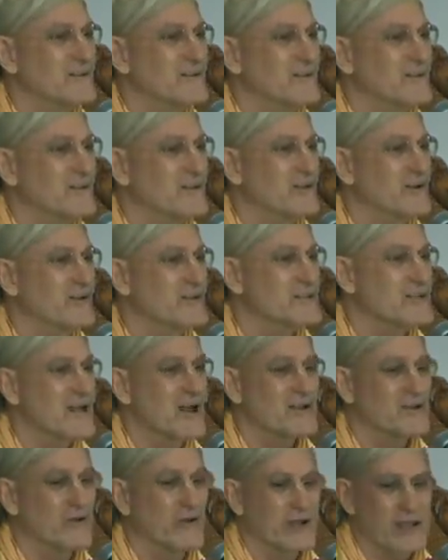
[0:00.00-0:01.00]
You know, he's
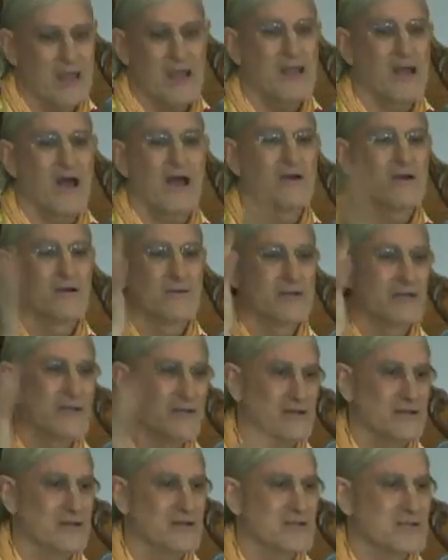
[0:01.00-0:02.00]
not going, hey, I don't
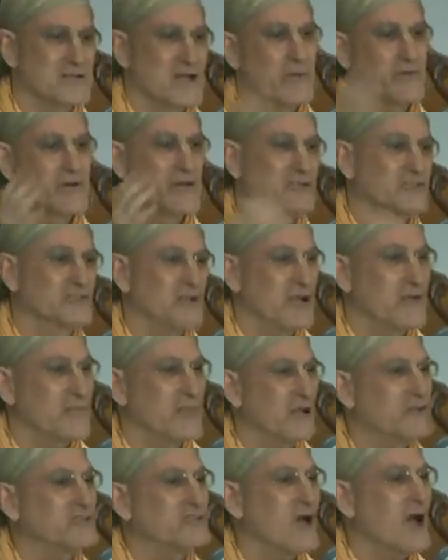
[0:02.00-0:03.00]
need this, I want to chant
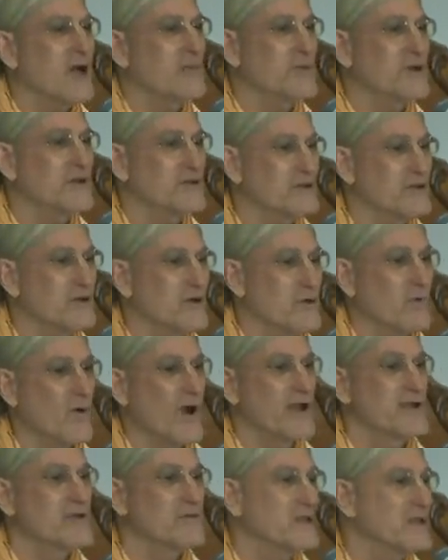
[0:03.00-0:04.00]
my japa, you know,
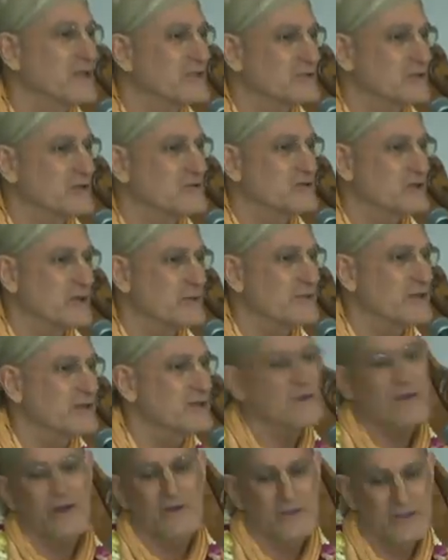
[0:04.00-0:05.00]
why are you being so
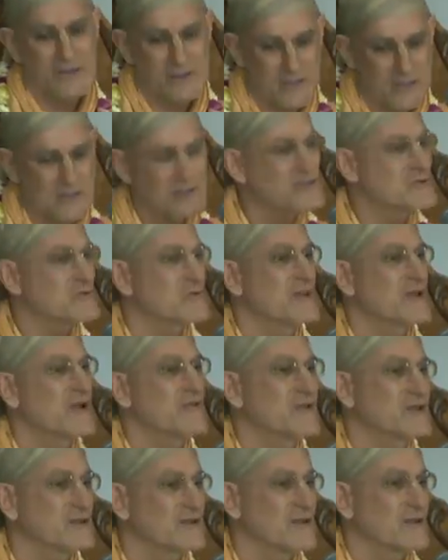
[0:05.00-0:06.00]
trippy? No, he deals with
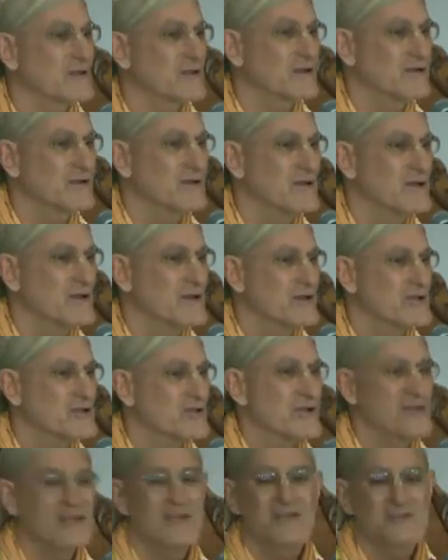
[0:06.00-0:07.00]
everything.
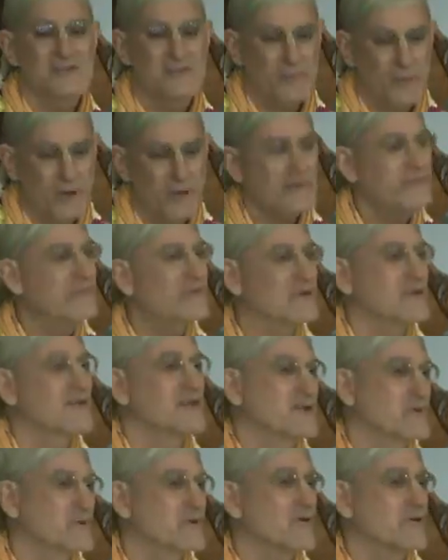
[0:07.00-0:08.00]
So he deals
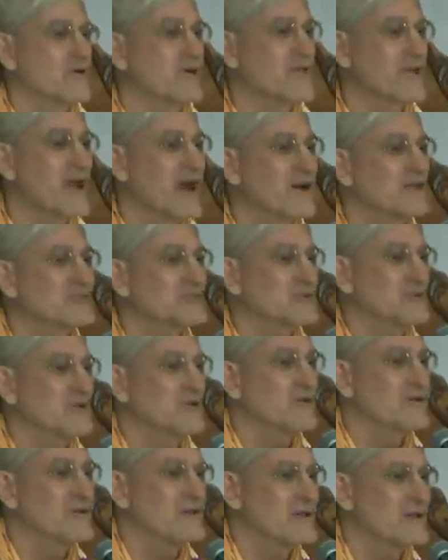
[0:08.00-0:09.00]
perfectly with all the
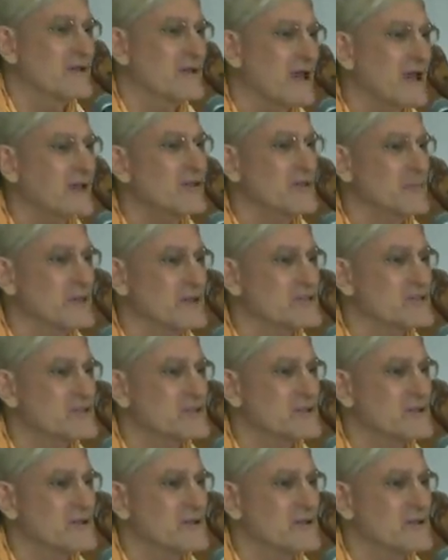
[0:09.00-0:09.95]
household elements.